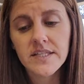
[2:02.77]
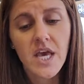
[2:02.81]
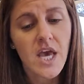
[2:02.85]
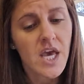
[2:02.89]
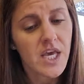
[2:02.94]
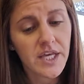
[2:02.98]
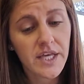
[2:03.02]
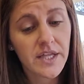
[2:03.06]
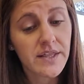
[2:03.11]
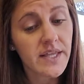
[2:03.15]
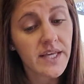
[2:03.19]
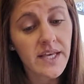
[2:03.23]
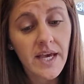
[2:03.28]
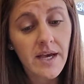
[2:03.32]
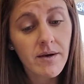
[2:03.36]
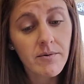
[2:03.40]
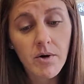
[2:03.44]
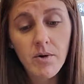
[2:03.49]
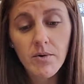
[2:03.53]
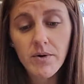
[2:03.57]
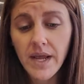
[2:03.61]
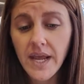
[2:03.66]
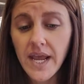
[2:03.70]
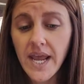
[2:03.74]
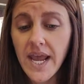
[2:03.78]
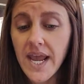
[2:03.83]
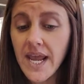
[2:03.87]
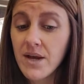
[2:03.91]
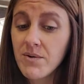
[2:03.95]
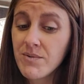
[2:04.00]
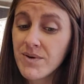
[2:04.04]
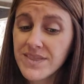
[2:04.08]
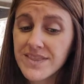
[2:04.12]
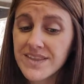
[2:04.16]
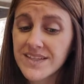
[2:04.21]
You think I won't hang
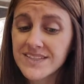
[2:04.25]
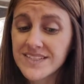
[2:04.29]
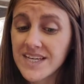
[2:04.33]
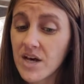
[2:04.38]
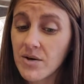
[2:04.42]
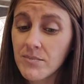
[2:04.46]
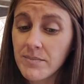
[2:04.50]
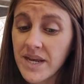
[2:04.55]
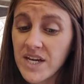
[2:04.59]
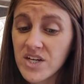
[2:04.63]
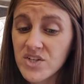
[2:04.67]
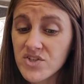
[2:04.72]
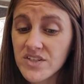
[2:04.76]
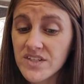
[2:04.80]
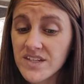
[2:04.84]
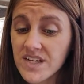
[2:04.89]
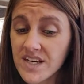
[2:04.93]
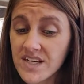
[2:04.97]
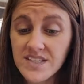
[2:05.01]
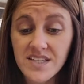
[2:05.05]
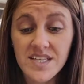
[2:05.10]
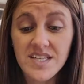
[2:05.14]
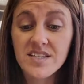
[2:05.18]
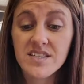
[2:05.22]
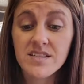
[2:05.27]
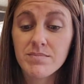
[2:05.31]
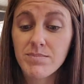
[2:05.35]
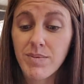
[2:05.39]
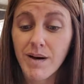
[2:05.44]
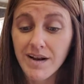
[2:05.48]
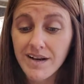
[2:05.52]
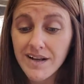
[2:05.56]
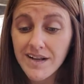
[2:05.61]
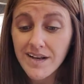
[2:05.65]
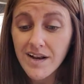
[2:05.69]
with the Dalmatian because he's
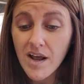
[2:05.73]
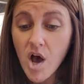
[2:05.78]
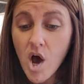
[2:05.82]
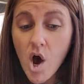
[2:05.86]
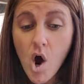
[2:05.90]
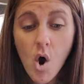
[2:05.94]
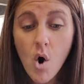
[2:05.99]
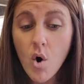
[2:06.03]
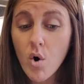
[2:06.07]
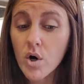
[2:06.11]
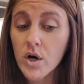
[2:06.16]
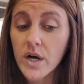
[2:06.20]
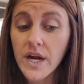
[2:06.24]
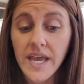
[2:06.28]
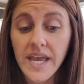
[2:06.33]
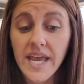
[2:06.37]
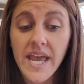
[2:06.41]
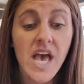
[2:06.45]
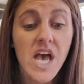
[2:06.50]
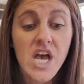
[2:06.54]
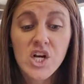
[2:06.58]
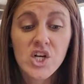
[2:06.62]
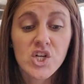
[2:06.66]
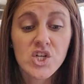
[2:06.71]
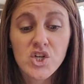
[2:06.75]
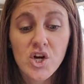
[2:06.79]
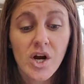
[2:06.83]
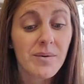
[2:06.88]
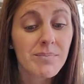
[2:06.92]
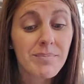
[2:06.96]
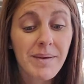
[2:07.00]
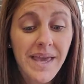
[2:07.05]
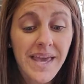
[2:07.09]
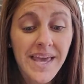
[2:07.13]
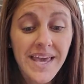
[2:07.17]
spotted, or a Shar
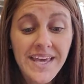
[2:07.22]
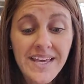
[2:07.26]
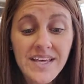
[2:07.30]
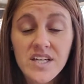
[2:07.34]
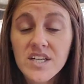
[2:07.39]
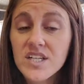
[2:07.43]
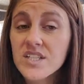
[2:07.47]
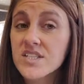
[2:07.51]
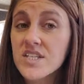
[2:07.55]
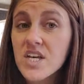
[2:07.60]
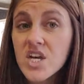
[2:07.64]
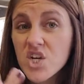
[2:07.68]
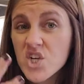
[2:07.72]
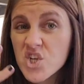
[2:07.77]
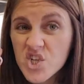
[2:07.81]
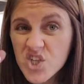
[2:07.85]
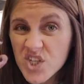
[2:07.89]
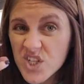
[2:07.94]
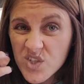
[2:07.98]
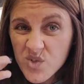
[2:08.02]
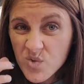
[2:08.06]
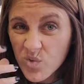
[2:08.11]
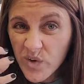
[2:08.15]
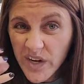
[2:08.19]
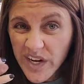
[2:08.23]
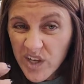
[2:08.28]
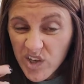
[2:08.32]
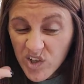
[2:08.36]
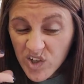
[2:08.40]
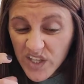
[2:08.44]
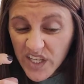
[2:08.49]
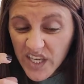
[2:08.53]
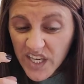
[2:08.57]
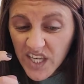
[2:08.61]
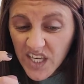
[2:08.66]
Pei because she's
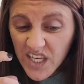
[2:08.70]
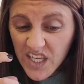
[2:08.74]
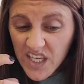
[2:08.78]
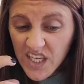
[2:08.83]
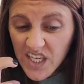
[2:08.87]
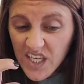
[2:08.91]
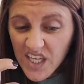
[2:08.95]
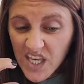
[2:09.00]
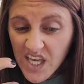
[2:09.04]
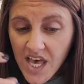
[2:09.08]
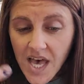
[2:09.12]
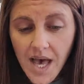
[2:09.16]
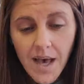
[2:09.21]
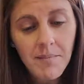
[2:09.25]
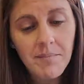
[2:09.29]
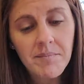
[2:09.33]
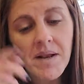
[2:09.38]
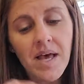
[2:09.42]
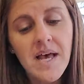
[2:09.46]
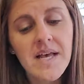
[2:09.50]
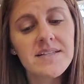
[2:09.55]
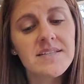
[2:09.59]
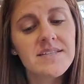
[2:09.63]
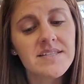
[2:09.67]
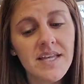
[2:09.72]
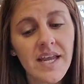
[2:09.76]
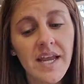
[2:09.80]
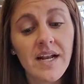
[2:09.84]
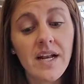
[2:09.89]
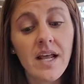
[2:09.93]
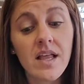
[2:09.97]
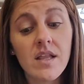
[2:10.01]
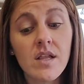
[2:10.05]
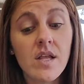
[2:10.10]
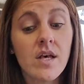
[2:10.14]
wrinkly? I'm not saying
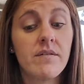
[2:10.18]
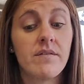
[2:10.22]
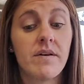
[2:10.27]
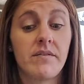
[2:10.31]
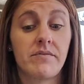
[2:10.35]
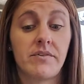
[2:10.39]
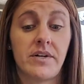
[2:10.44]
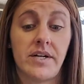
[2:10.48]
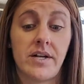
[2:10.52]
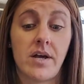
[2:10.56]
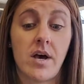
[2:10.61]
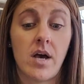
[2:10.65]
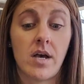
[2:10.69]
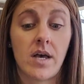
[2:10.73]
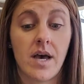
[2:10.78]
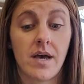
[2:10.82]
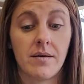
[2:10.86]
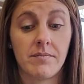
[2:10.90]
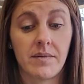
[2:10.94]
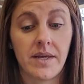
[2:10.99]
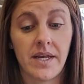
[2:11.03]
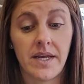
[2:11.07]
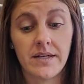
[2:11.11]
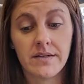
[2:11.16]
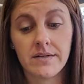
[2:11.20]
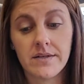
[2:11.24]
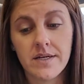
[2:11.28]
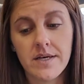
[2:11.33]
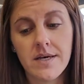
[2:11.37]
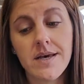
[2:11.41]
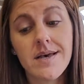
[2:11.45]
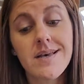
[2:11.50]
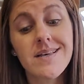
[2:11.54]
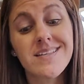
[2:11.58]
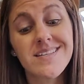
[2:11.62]
I love every dog I meet.
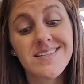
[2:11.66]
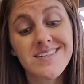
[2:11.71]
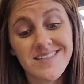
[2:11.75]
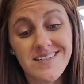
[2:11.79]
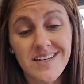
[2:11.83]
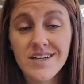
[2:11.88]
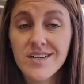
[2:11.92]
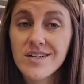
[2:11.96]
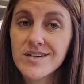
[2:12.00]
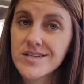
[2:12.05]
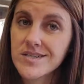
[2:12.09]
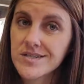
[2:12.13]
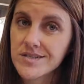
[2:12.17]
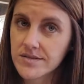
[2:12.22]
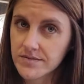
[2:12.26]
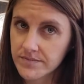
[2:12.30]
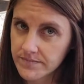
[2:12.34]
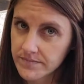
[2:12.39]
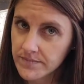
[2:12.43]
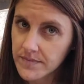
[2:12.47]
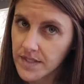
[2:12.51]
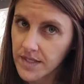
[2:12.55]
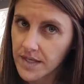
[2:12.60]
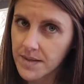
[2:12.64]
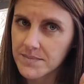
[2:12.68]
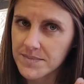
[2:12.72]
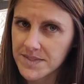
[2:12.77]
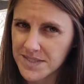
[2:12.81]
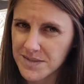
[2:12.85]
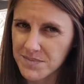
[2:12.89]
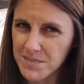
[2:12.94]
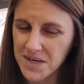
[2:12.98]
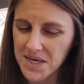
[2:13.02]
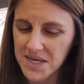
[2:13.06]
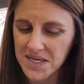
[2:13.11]
Snickers comes to
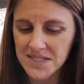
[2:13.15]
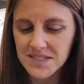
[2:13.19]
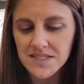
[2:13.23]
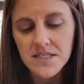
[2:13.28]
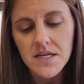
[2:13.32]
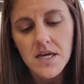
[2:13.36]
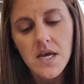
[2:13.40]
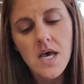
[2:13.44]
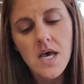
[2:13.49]
mind.